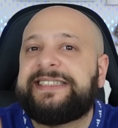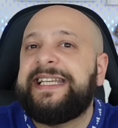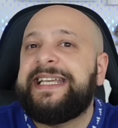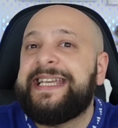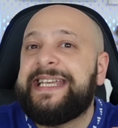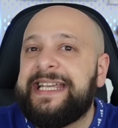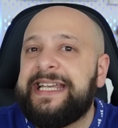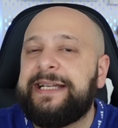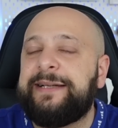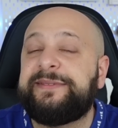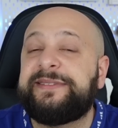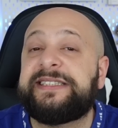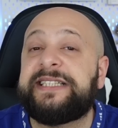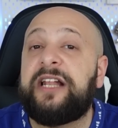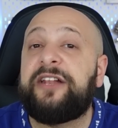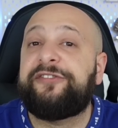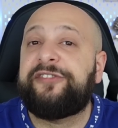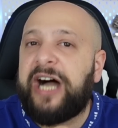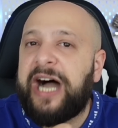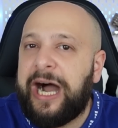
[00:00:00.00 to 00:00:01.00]
taking
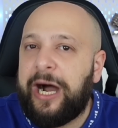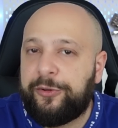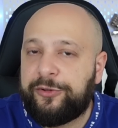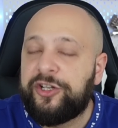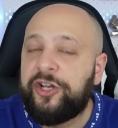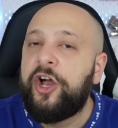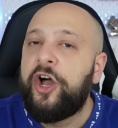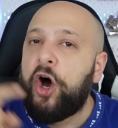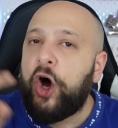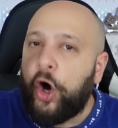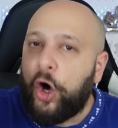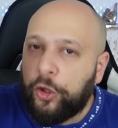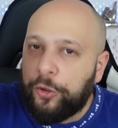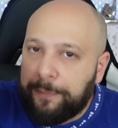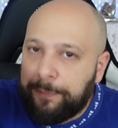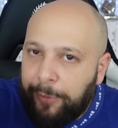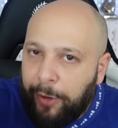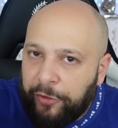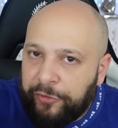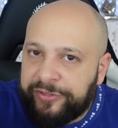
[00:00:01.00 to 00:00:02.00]
himself out.
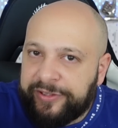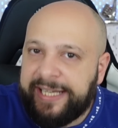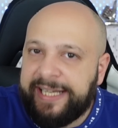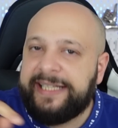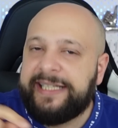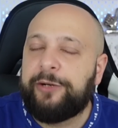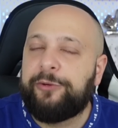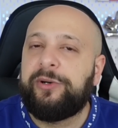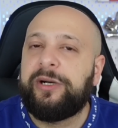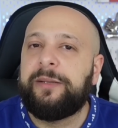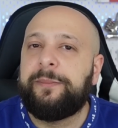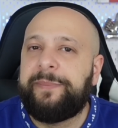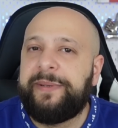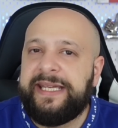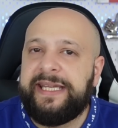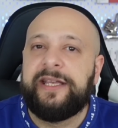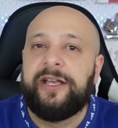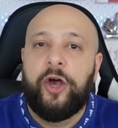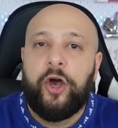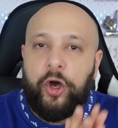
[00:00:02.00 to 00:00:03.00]
On Monday there will
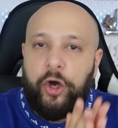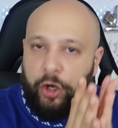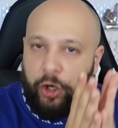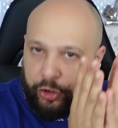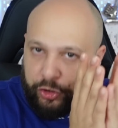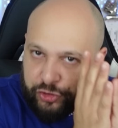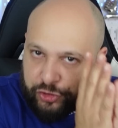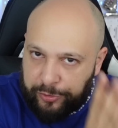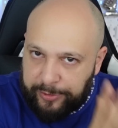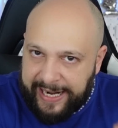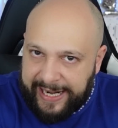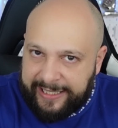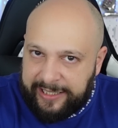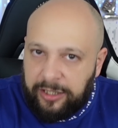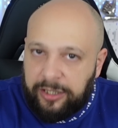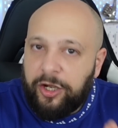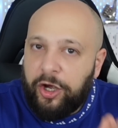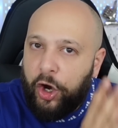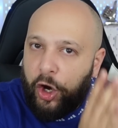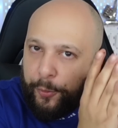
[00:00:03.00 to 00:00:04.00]
be a
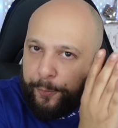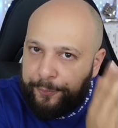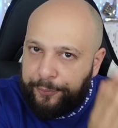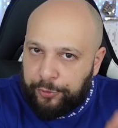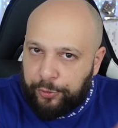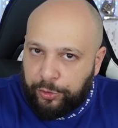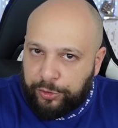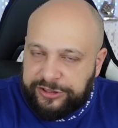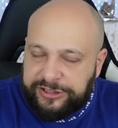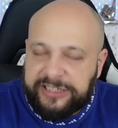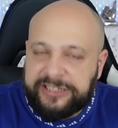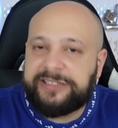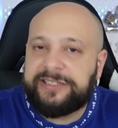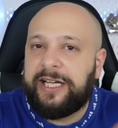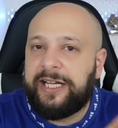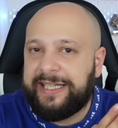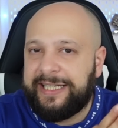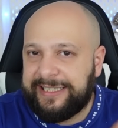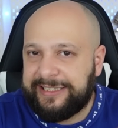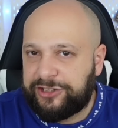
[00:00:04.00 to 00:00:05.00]
trial, a process
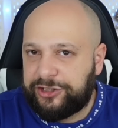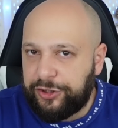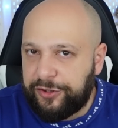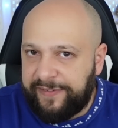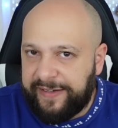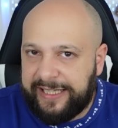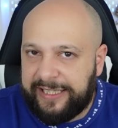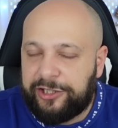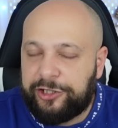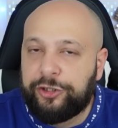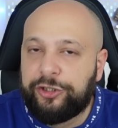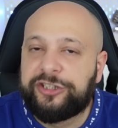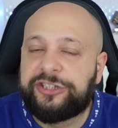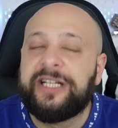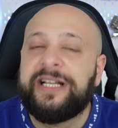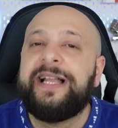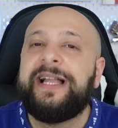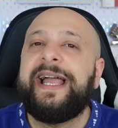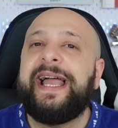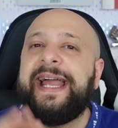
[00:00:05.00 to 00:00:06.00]
against Juventus,
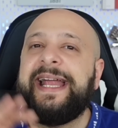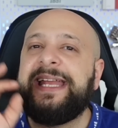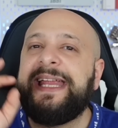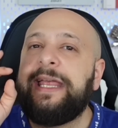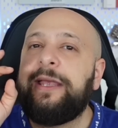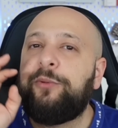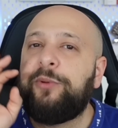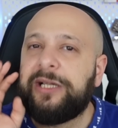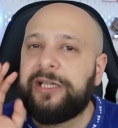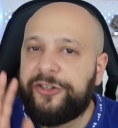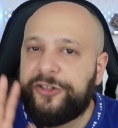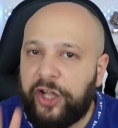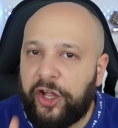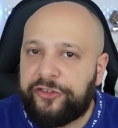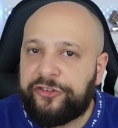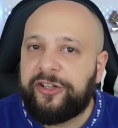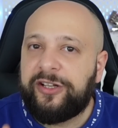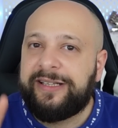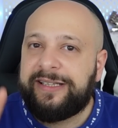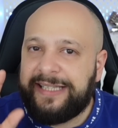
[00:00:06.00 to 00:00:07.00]
and he will
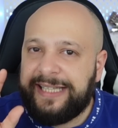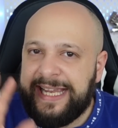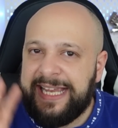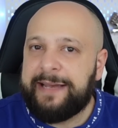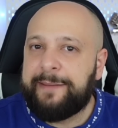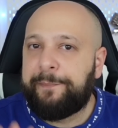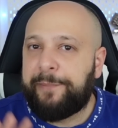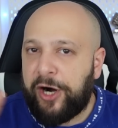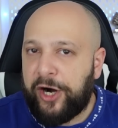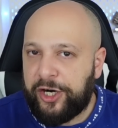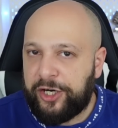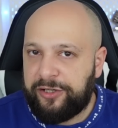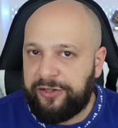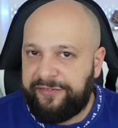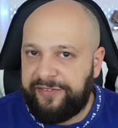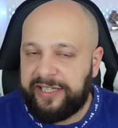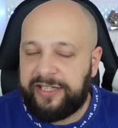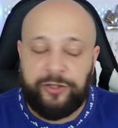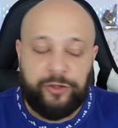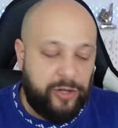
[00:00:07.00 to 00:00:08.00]
not take part
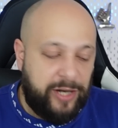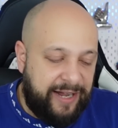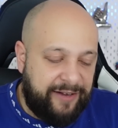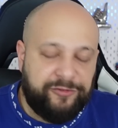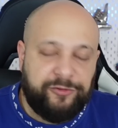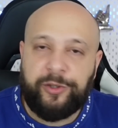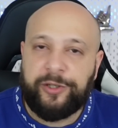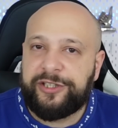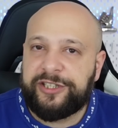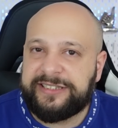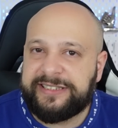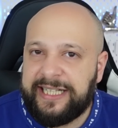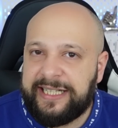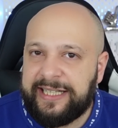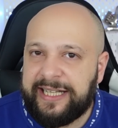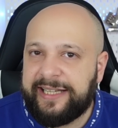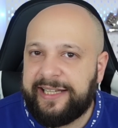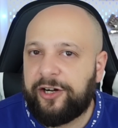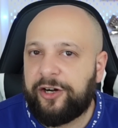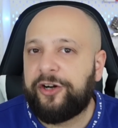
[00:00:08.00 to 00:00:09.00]
of it. You have to
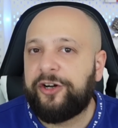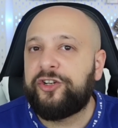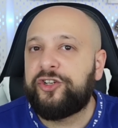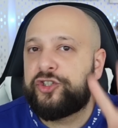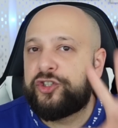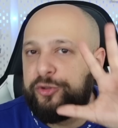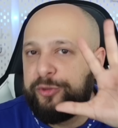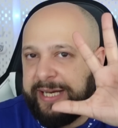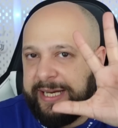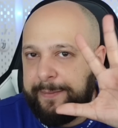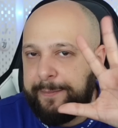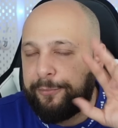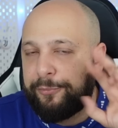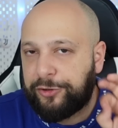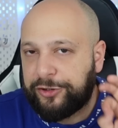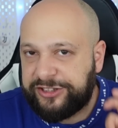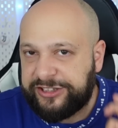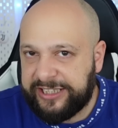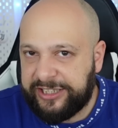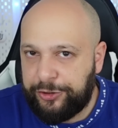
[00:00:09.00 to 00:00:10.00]
understand that there are 3
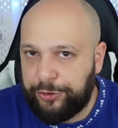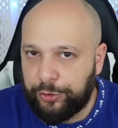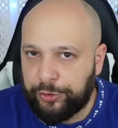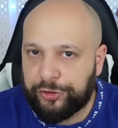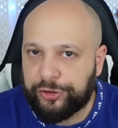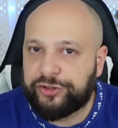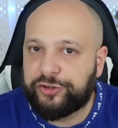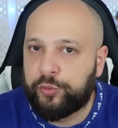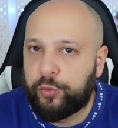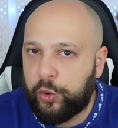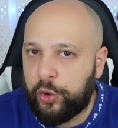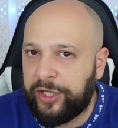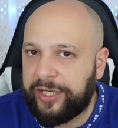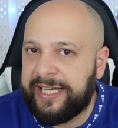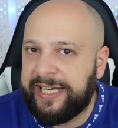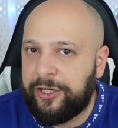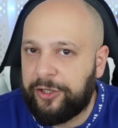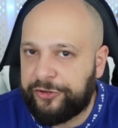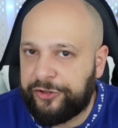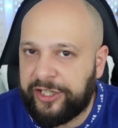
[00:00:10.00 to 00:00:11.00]
prosecutors
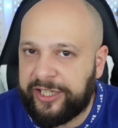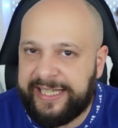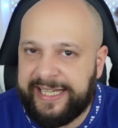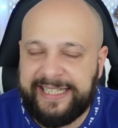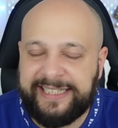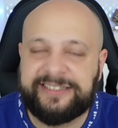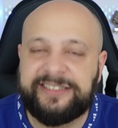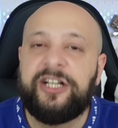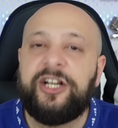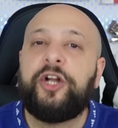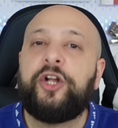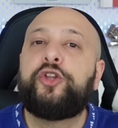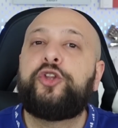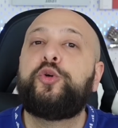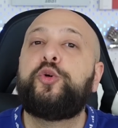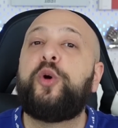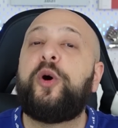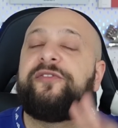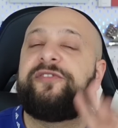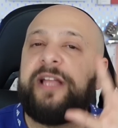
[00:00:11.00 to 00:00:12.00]
working on the case.
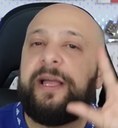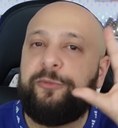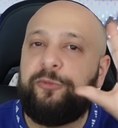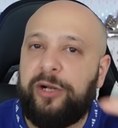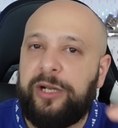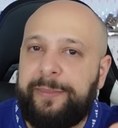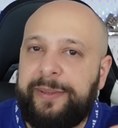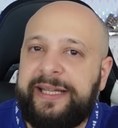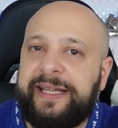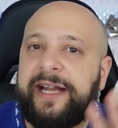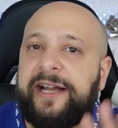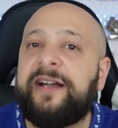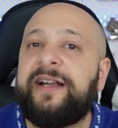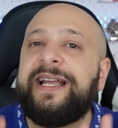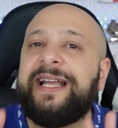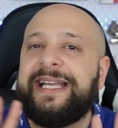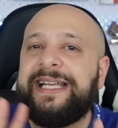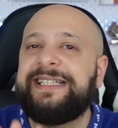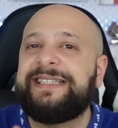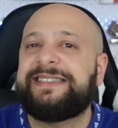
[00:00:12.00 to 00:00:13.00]
2 of them will be there.
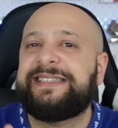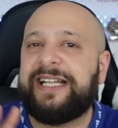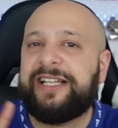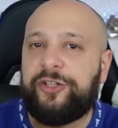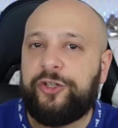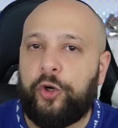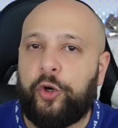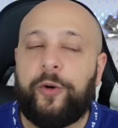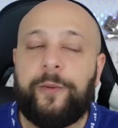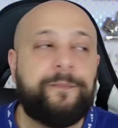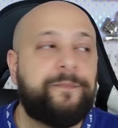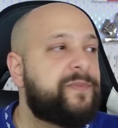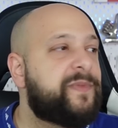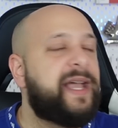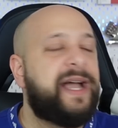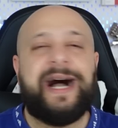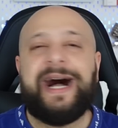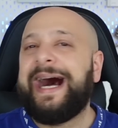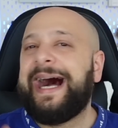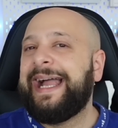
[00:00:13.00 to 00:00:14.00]
He said no.
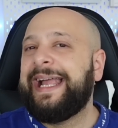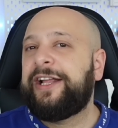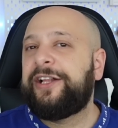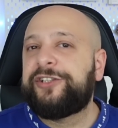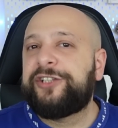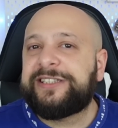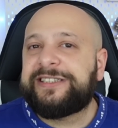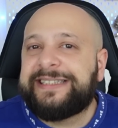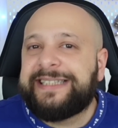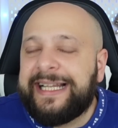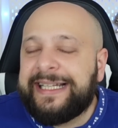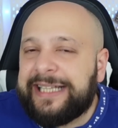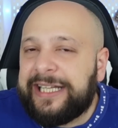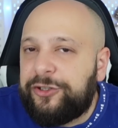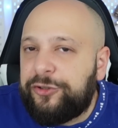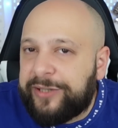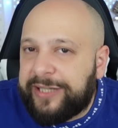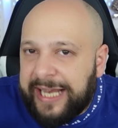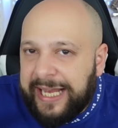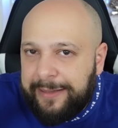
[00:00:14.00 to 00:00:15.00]
I understand
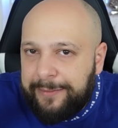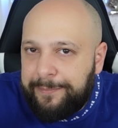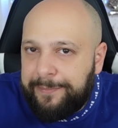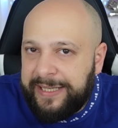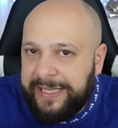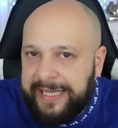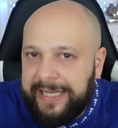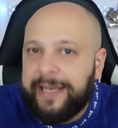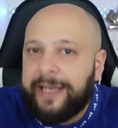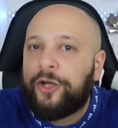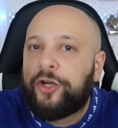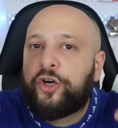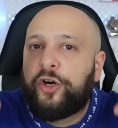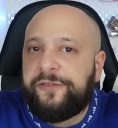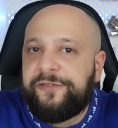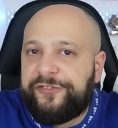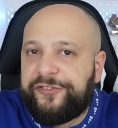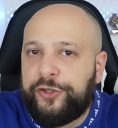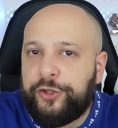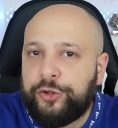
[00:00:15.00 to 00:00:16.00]
that you can be
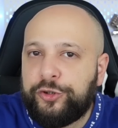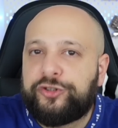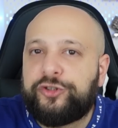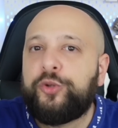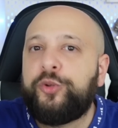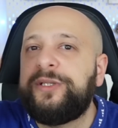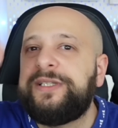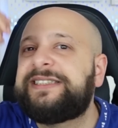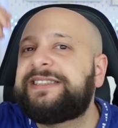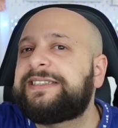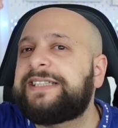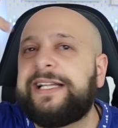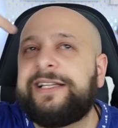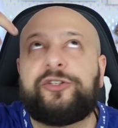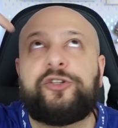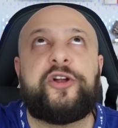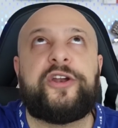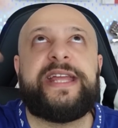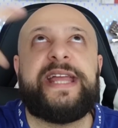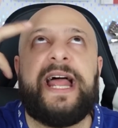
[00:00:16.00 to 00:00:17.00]
confused. Who is
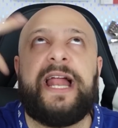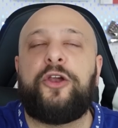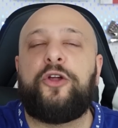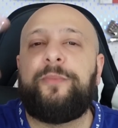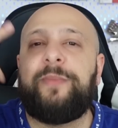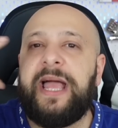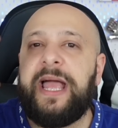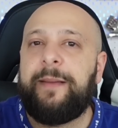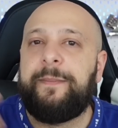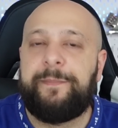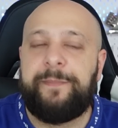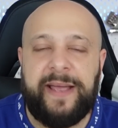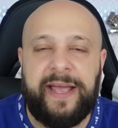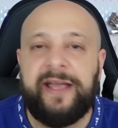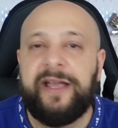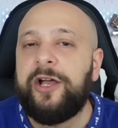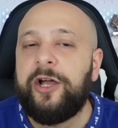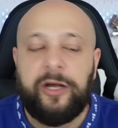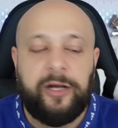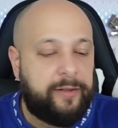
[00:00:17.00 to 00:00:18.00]
Santoriello, Beppe?